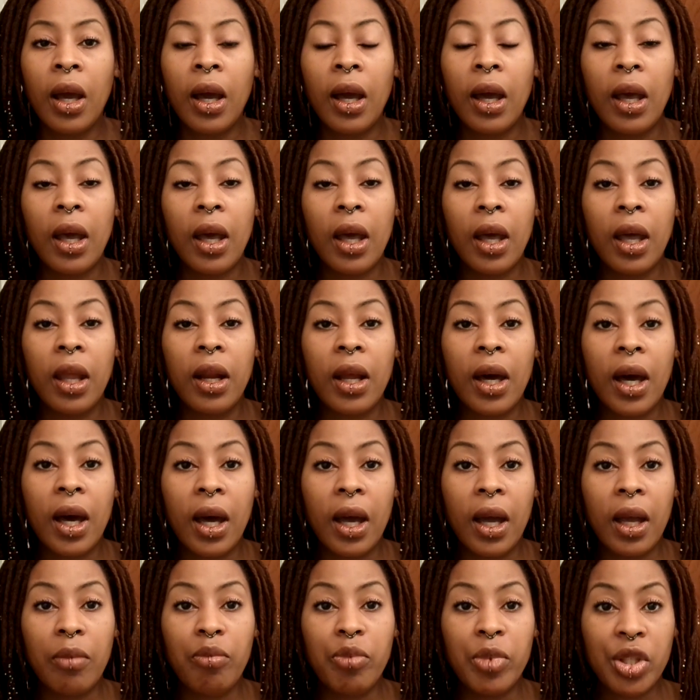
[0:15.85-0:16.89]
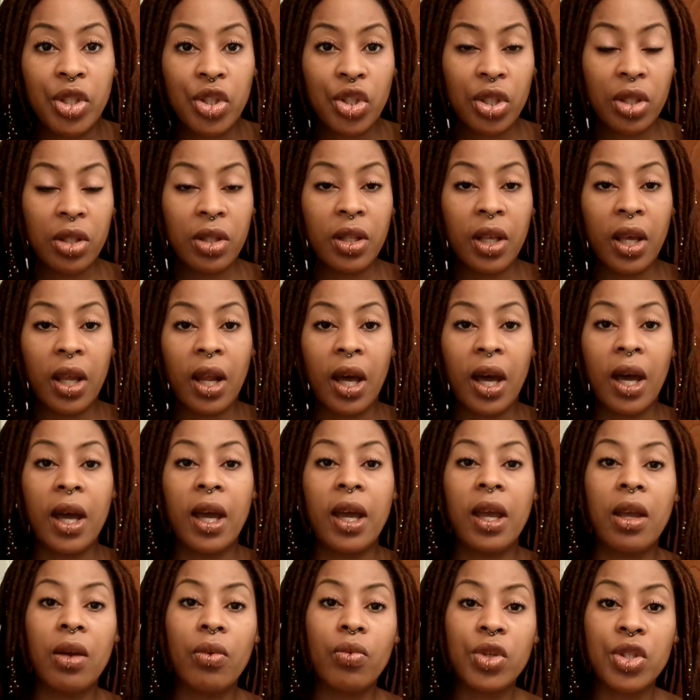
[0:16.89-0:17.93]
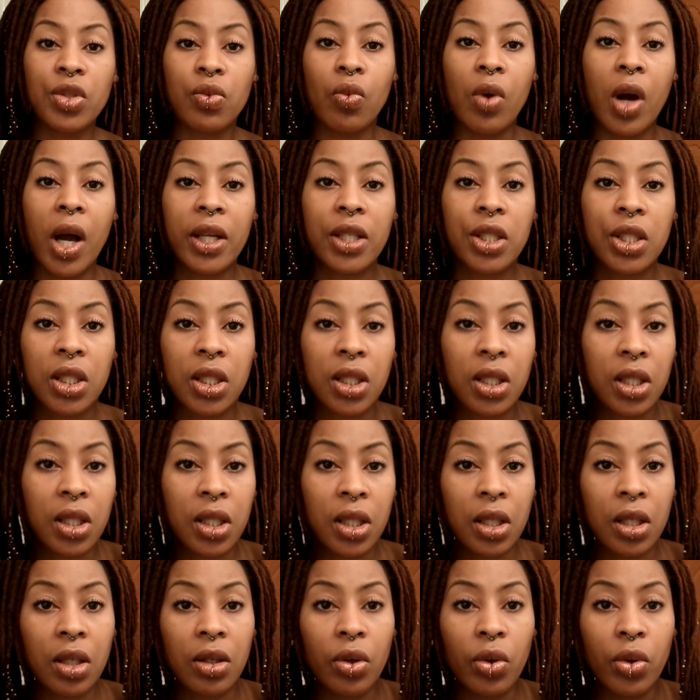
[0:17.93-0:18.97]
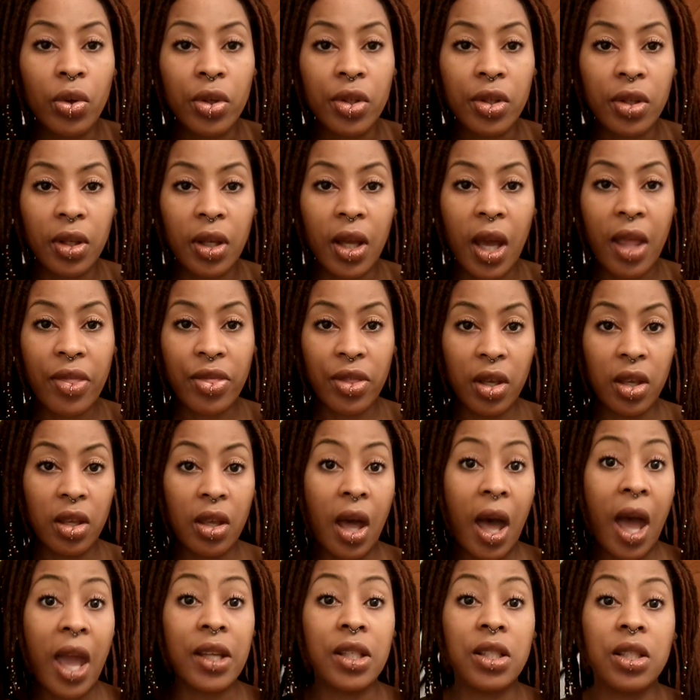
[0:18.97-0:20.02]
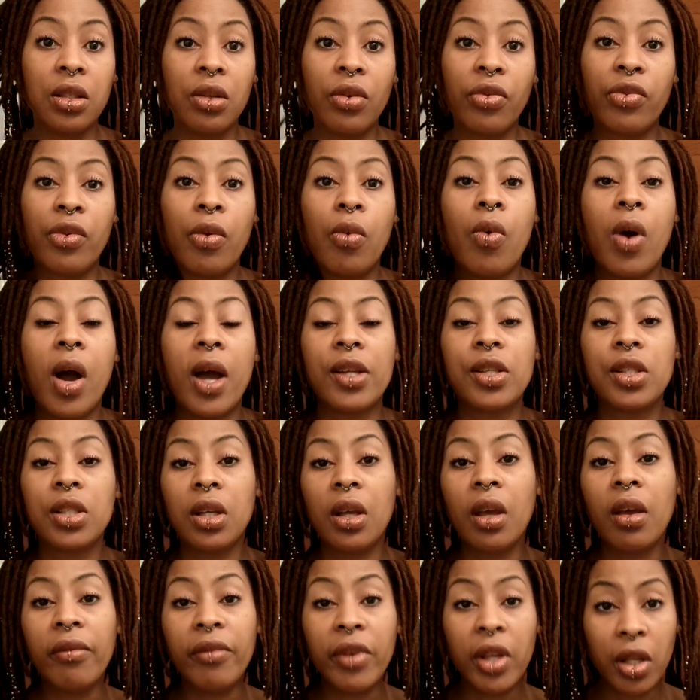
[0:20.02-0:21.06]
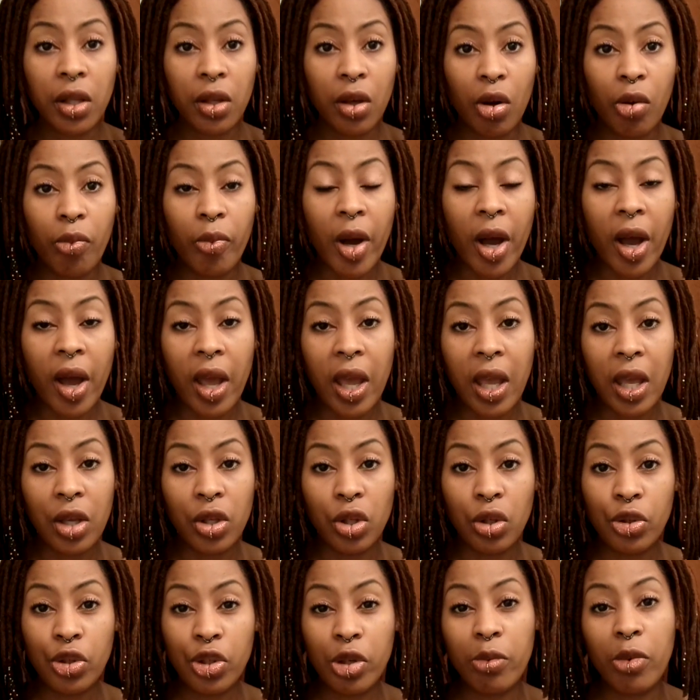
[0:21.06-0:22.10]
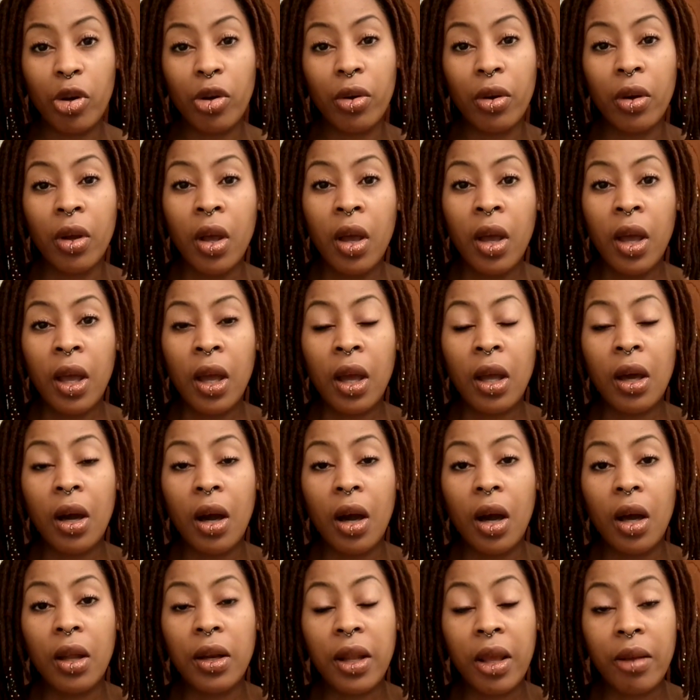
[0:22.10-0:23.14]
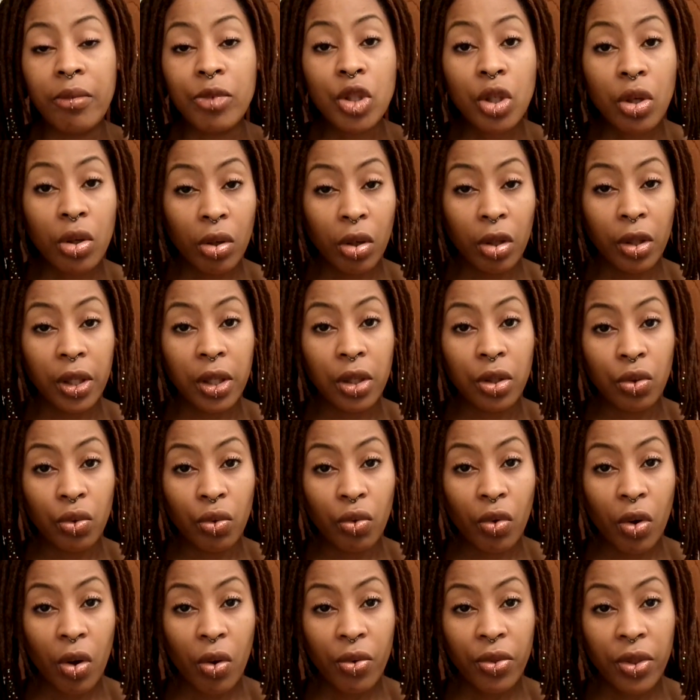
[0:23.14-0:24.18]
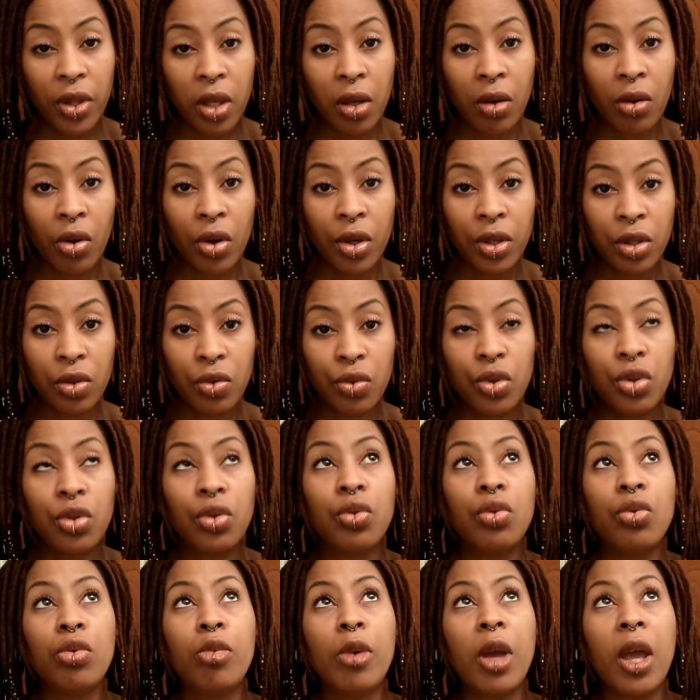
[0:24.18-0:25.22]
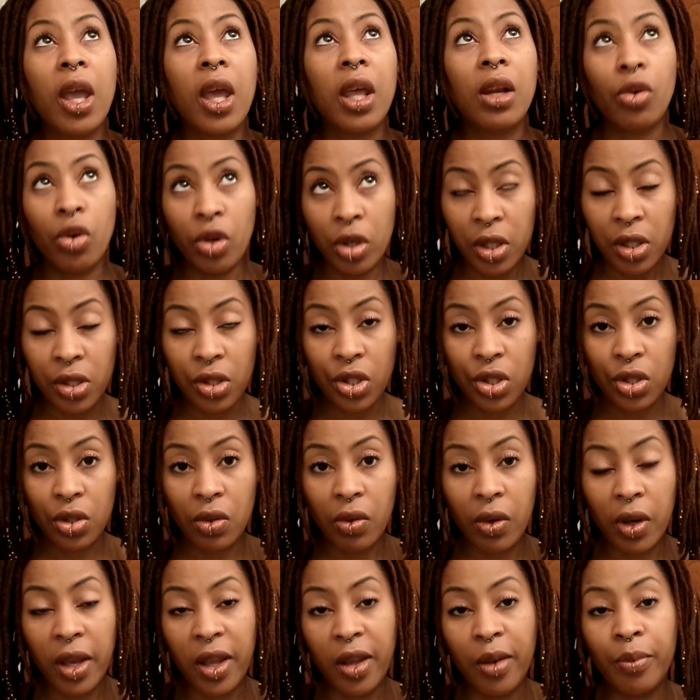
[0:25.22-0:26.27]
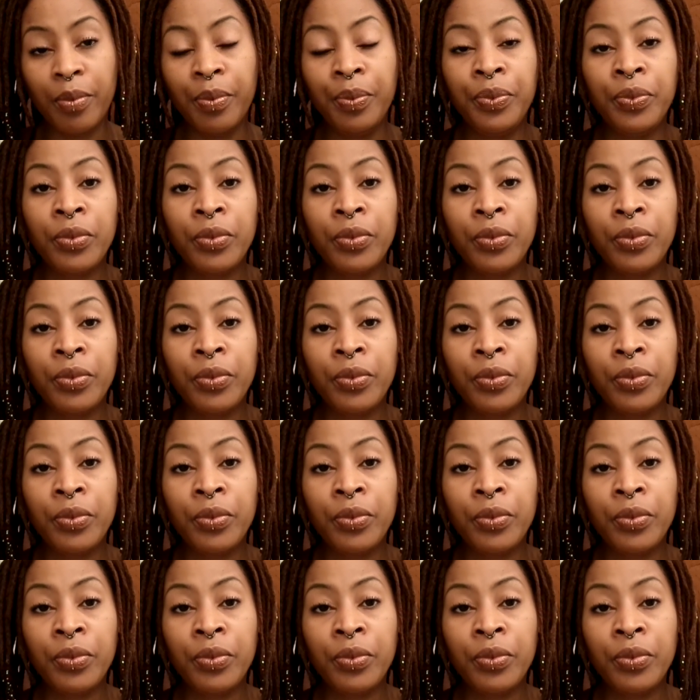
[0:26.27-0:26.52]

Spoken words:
and I mentioned that I was watching or got the idea from watching a video by a YouTuber named curlynugrowth here on YouTube and on Instagram.